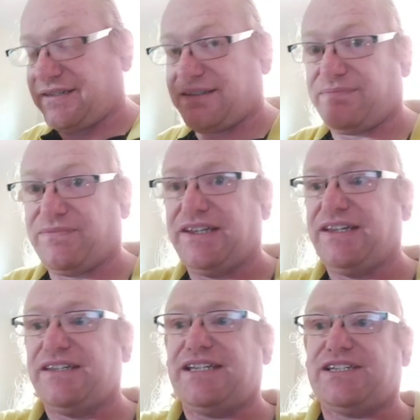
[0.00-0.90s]

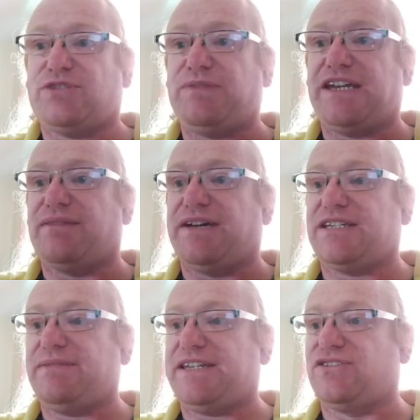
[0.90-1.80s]
So that speaker
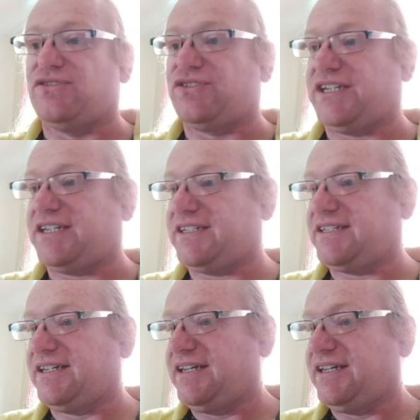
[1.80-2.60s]
mic's a bit dusty because